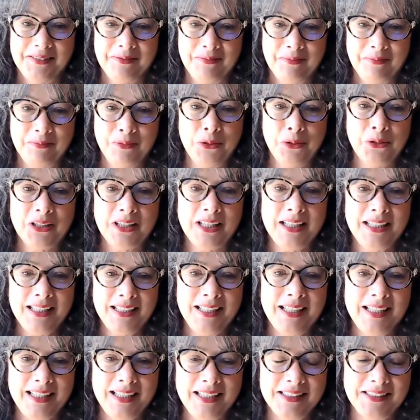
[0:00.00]
more than it
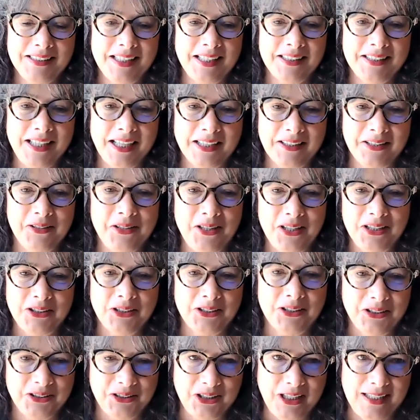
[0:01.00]
is a
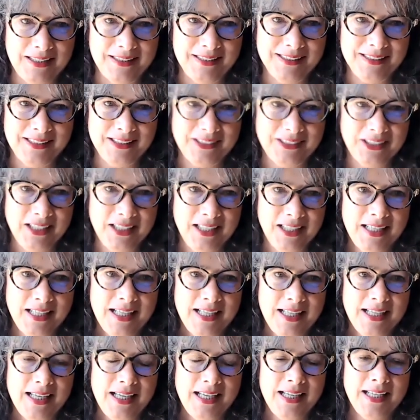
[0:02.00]
technological challenge.
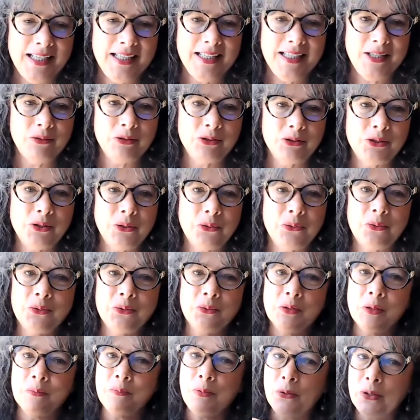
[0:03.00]
And
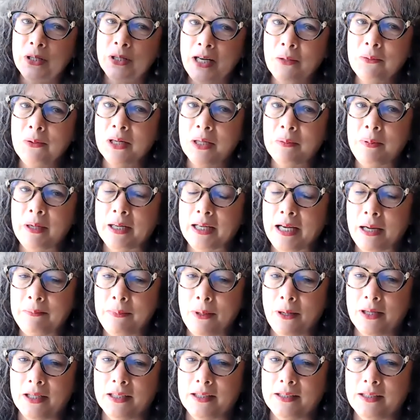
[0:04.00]
so the point I want to pick up
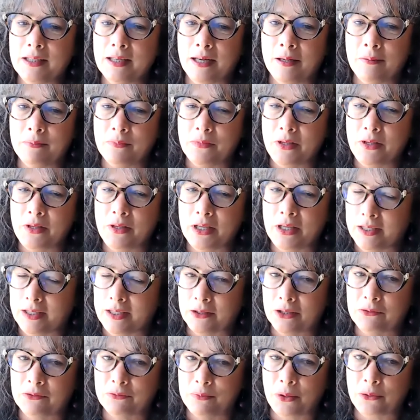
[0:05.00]
on that I
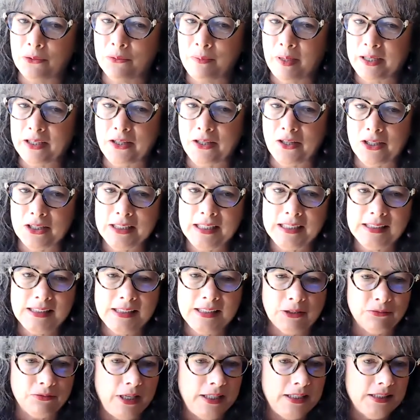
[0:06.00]
heard from both my colleagues
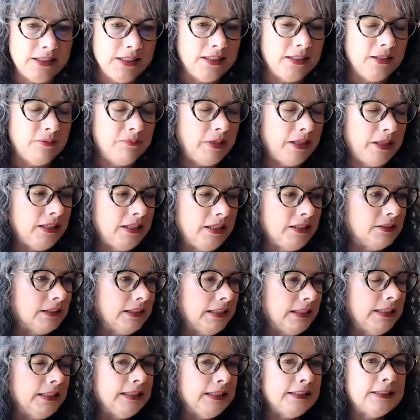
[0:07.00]
here, Fenton and Michael,
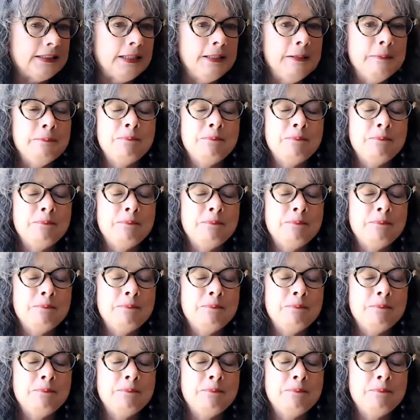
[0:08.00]
is